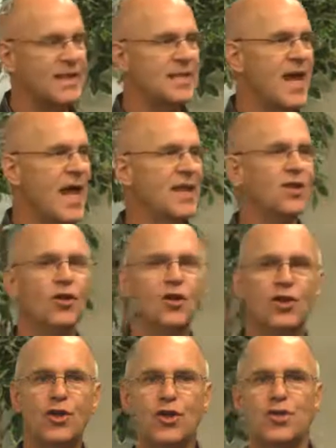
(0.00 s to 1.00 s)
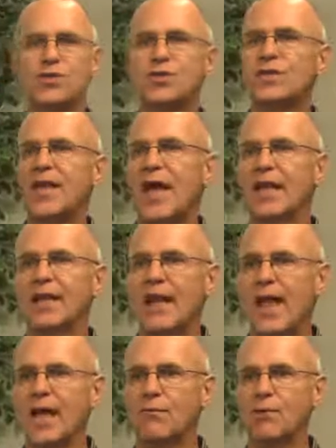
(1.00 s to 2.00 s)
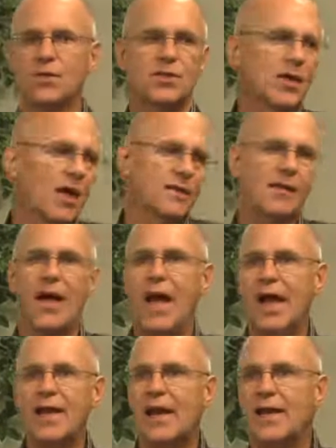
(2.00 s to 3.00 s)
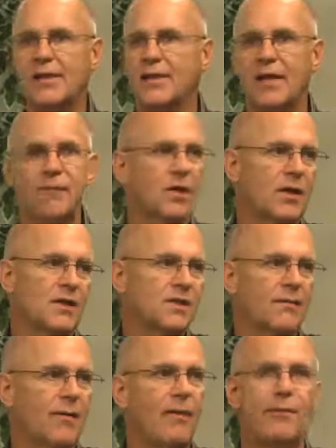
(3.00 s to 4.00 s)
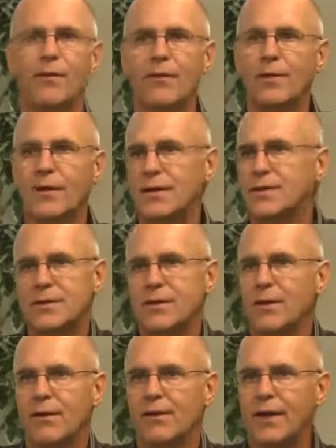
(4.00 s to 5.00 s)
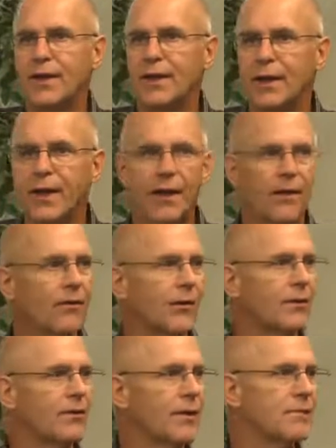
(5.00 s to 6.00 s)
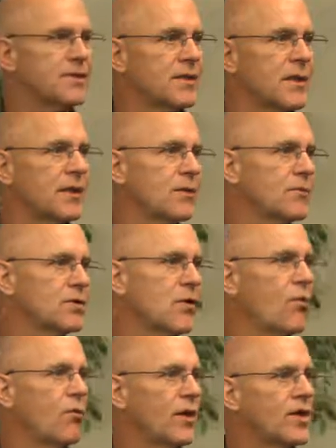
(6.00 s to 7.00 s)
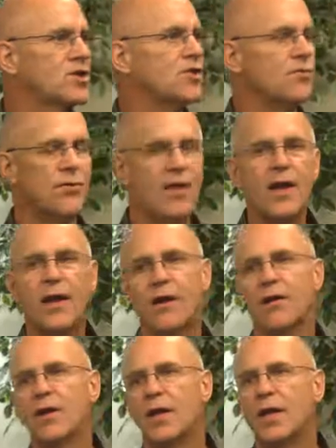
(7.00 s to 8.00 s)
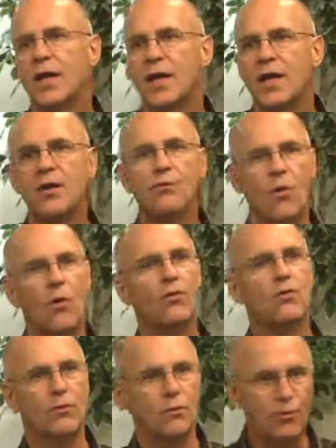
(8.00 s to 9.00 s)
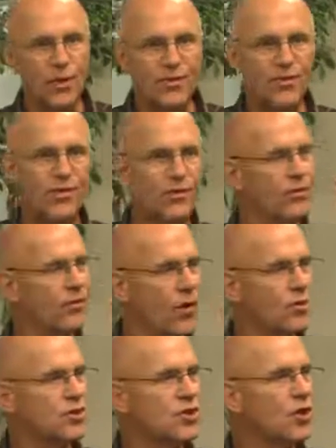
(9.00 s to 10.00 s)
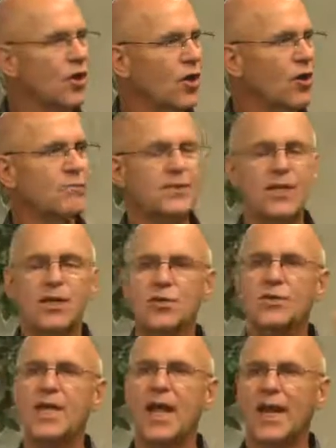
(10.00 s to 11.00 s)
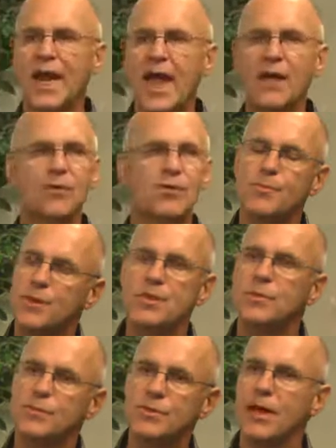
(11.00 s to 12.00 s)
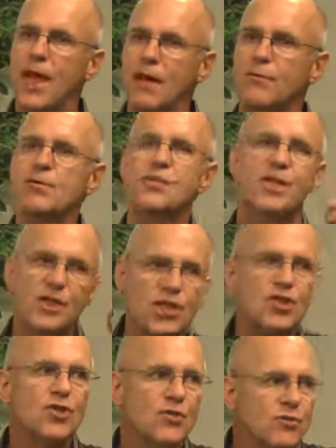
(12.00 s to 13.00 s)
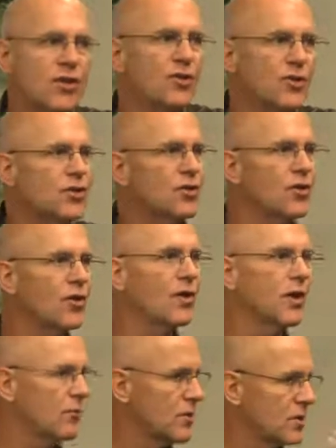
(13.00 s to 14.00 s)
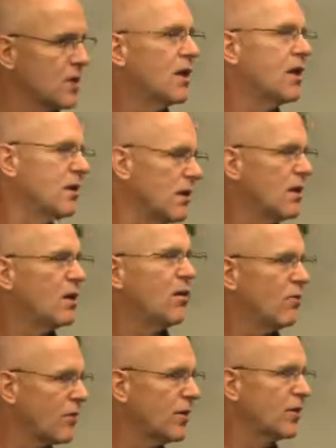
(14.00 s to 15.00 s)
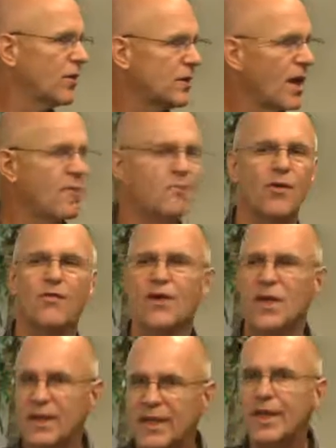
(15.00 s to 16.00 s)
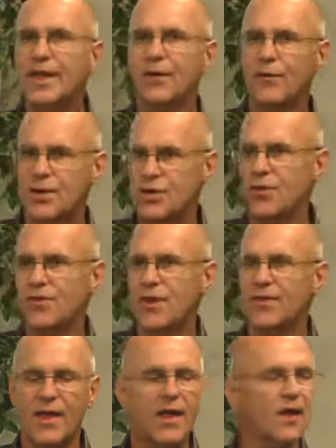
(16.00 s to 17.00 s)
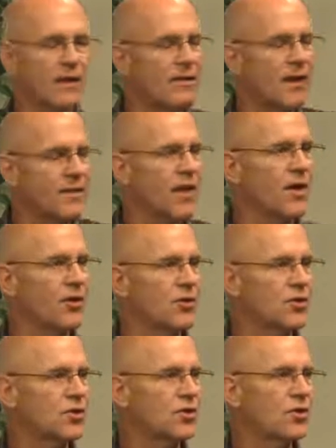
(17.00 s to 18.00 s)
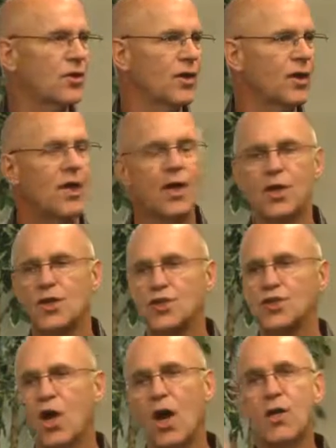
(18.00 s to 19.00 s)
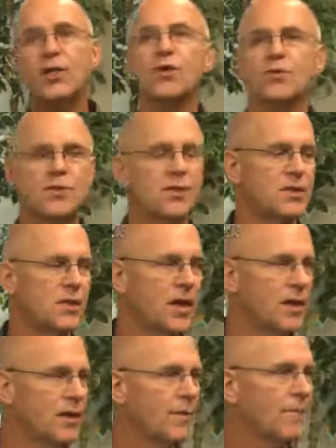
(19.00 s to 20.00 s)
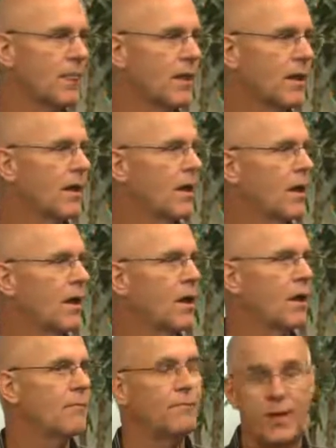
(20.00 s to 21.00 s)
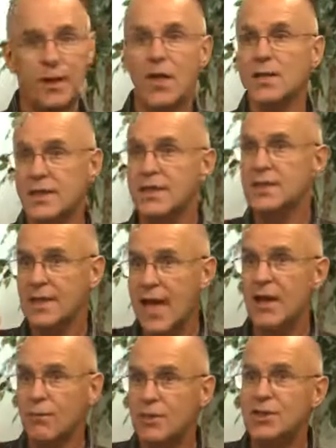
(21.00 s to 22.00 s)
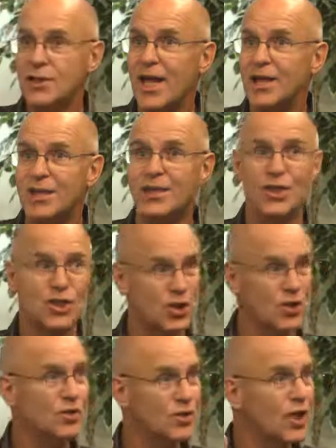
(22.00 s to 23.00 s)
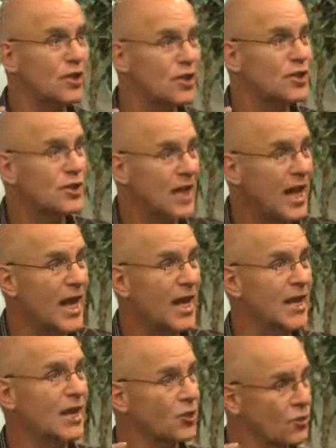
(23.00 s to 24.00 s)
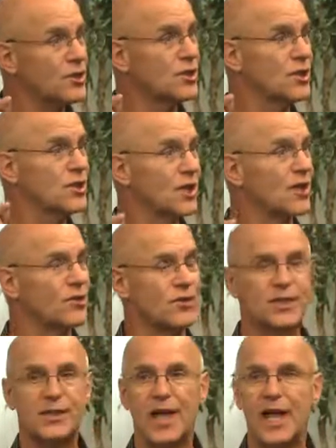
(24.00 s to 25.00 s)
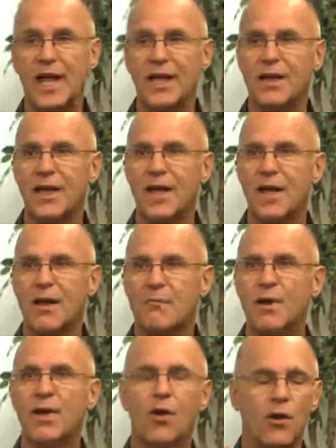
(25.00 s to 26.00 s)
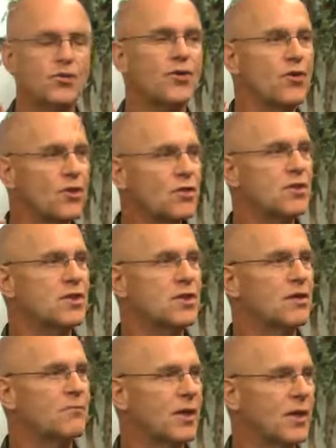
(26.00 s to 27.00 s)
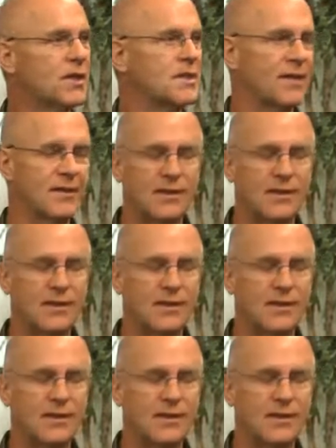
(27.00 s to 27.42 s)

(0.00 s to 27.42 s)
Daniel used that language not to hide anything, because the Babylonians, they didn't care, you know what I'm saying? There was no issue there. He wrote with those terms, he used that language because it was a language that the Jews understood. It was the type of literature that they understood. John uses it because it's language that the Jews understand and Christians understand, but he also uses it because at